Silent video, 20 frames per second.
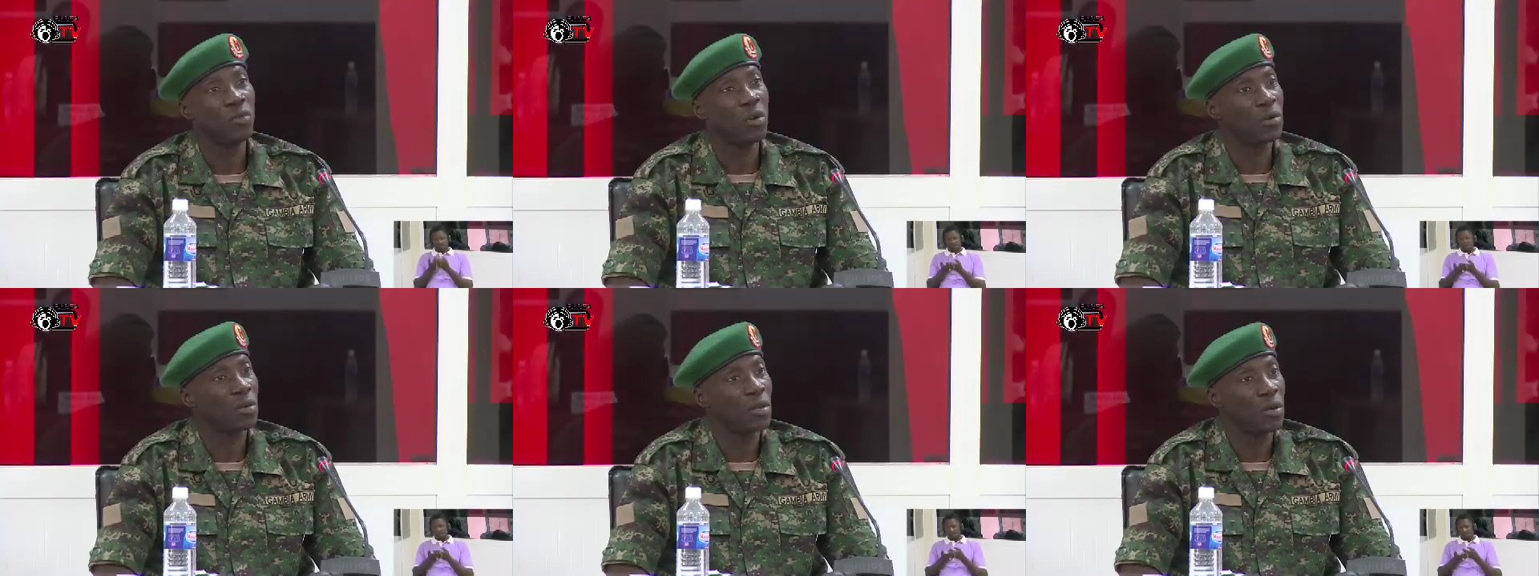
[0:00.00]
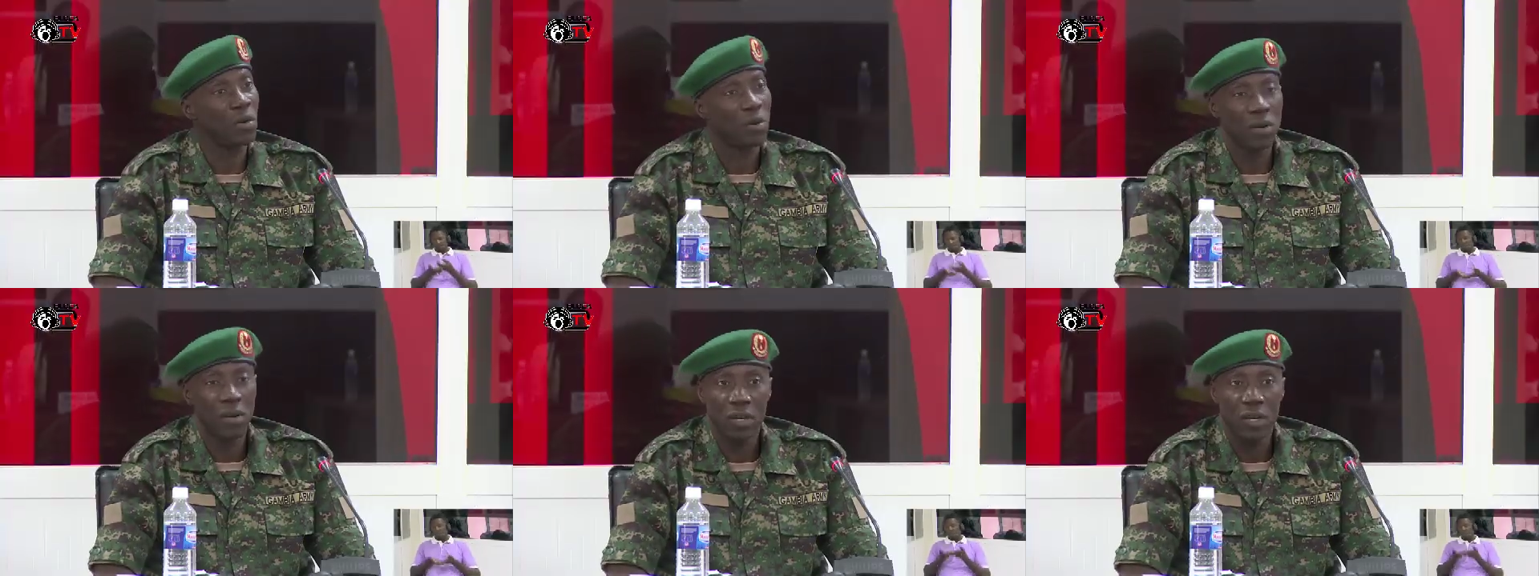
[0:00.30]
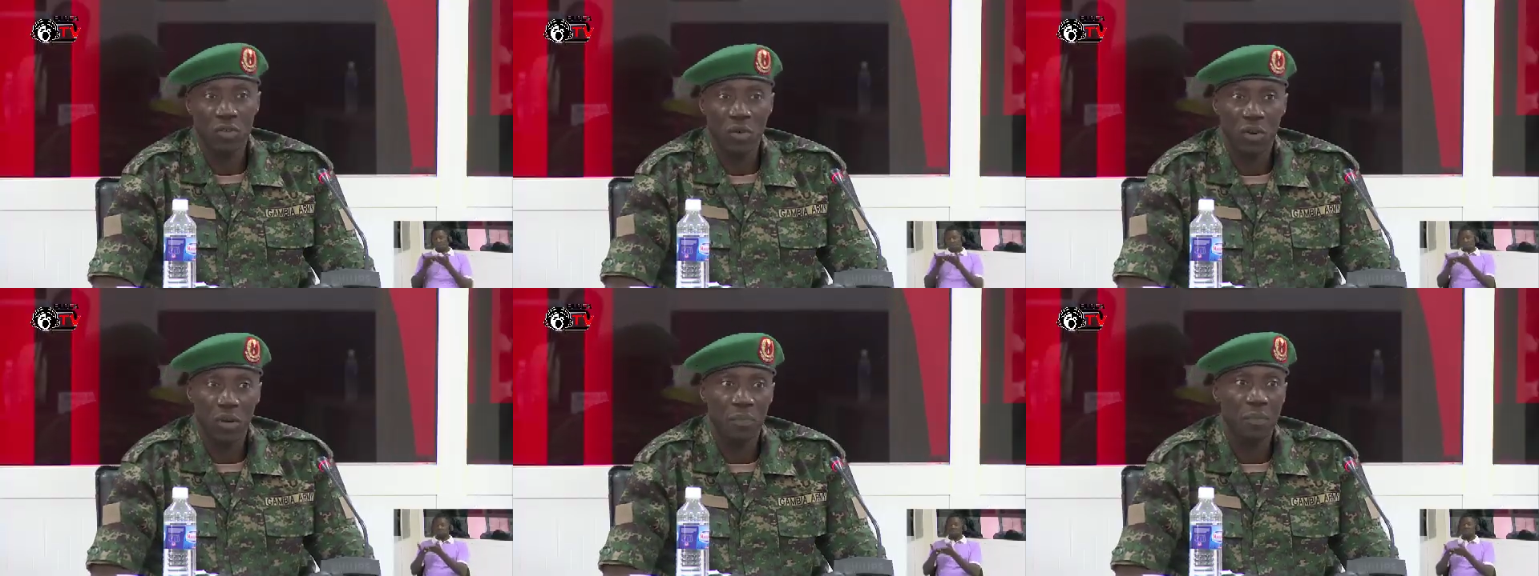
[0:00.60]
Not all
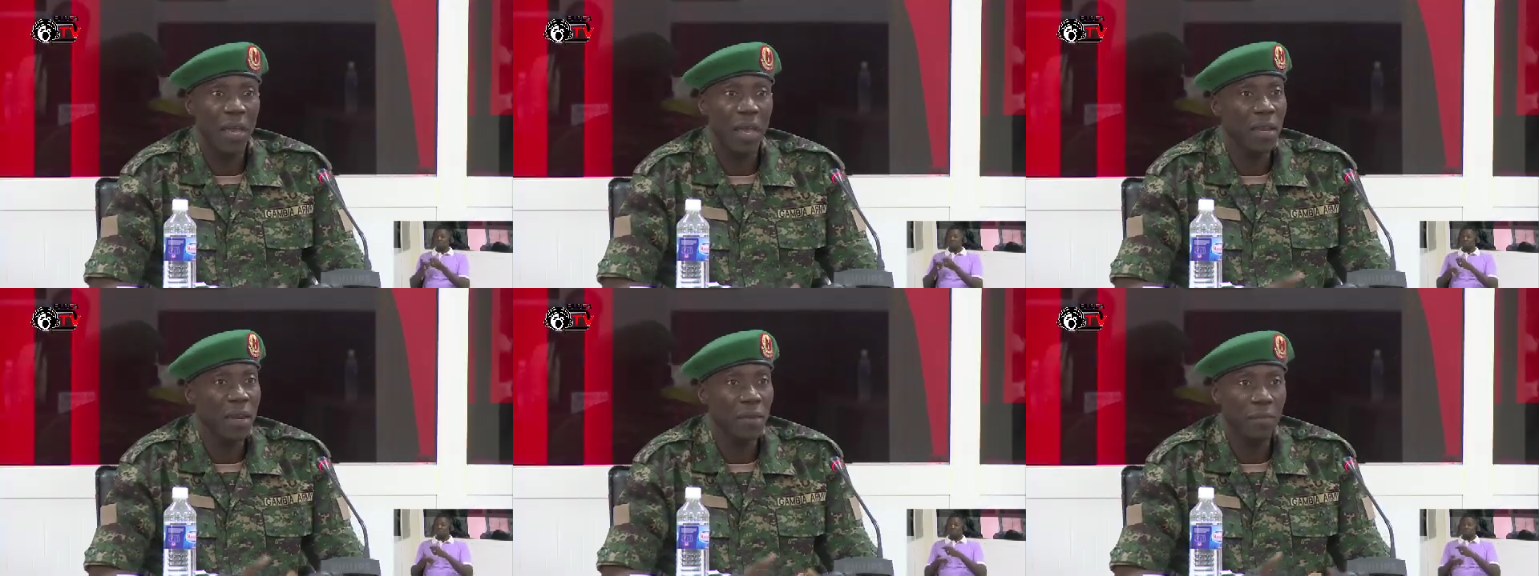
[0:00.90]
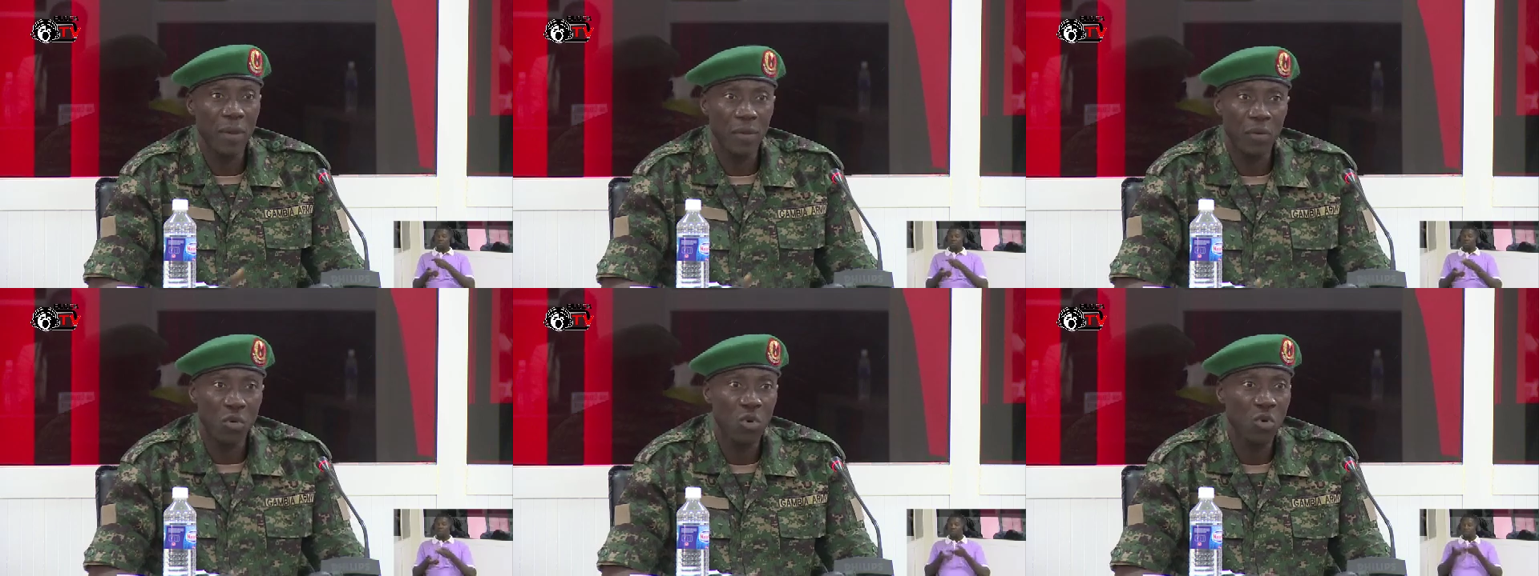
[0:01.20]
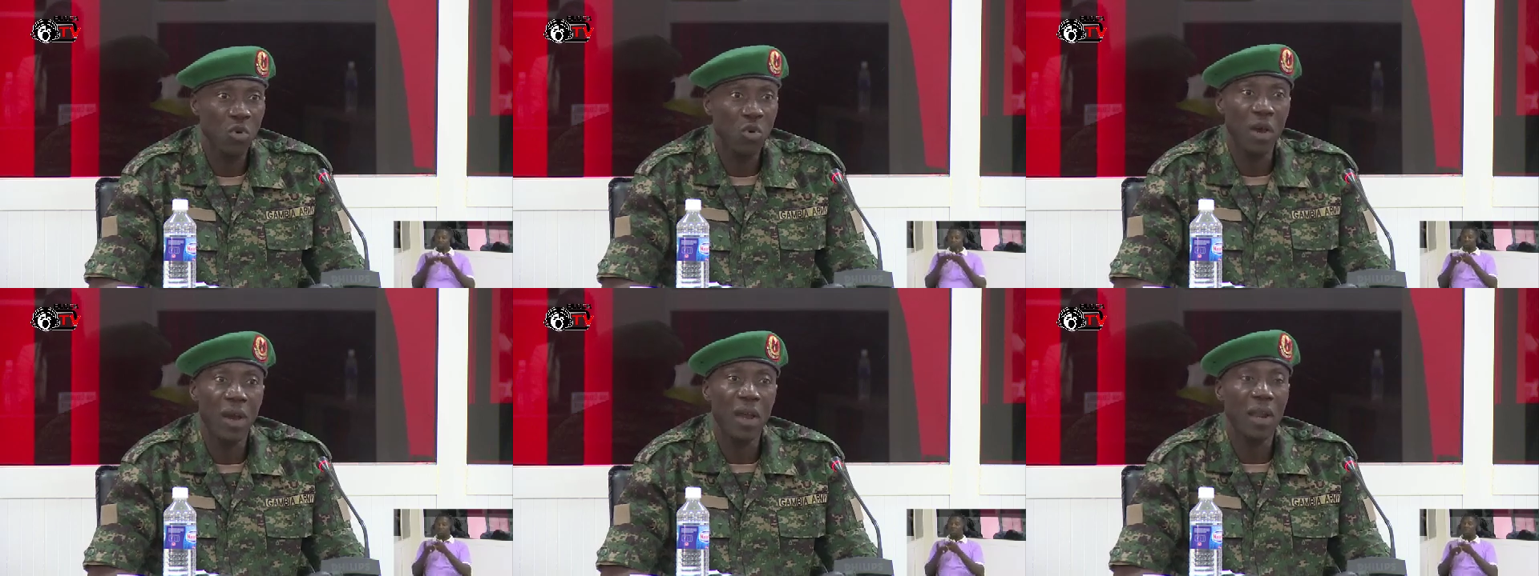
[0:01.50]
the jungle. Any people
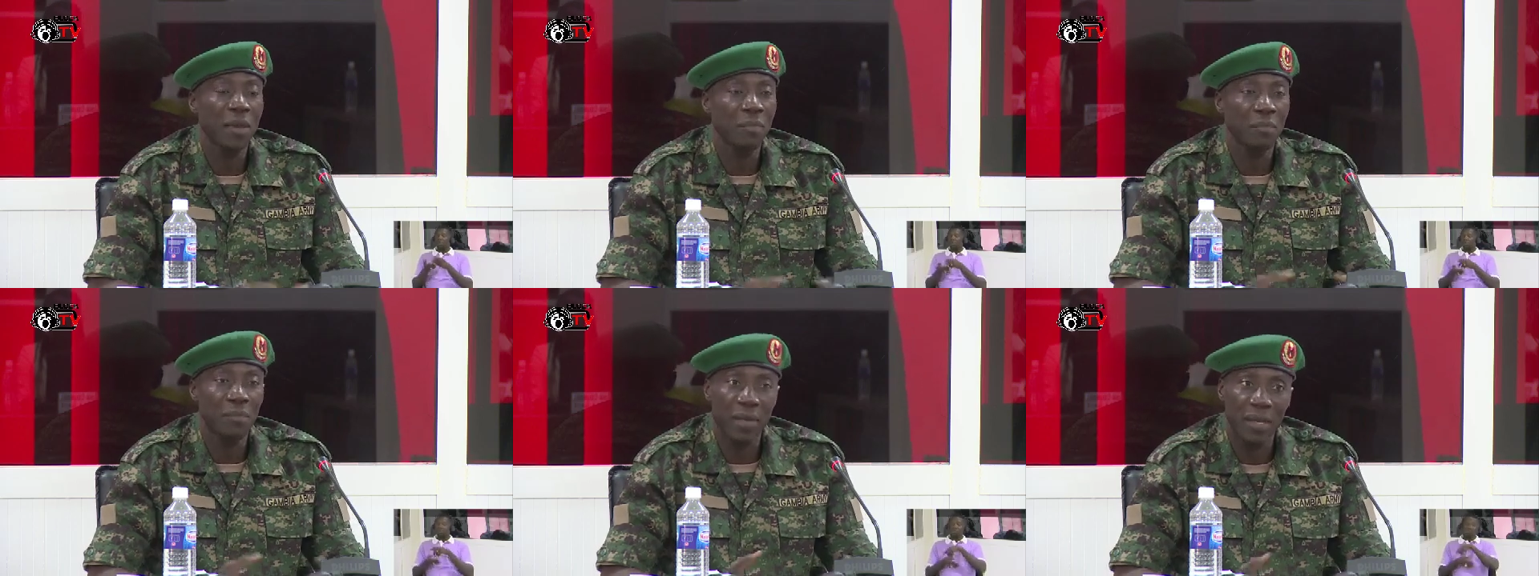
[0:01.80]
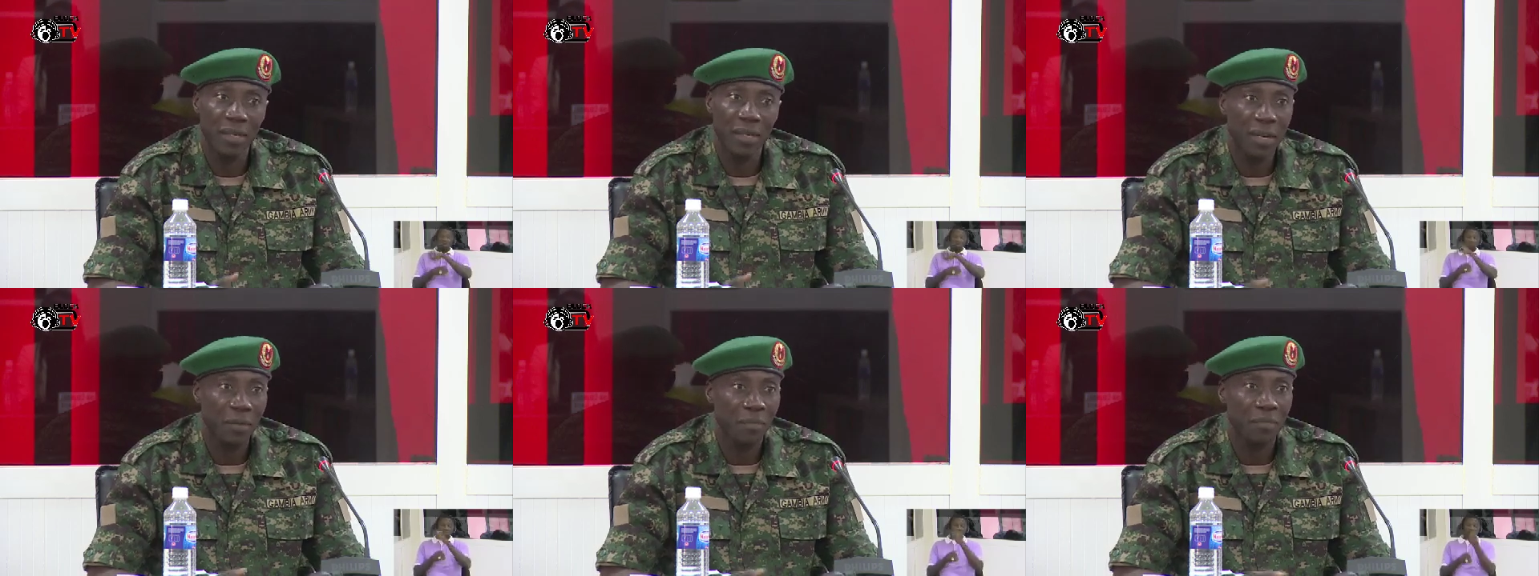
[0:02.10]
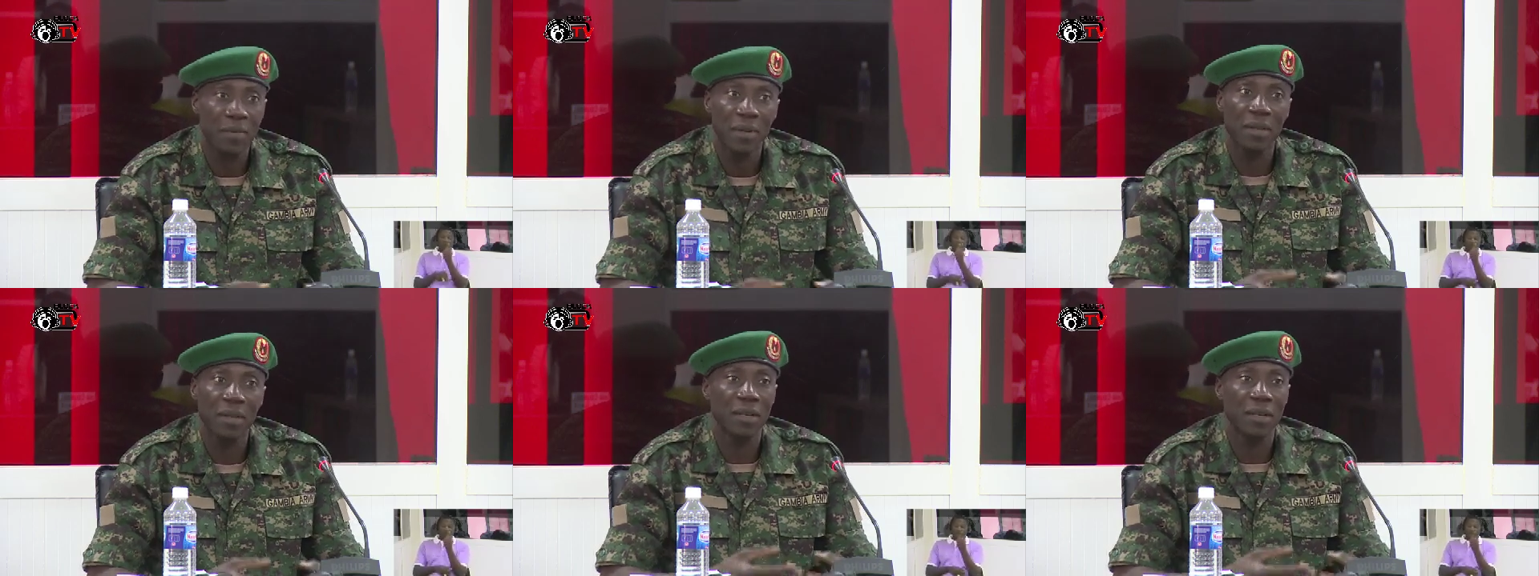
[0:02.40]
who allow make that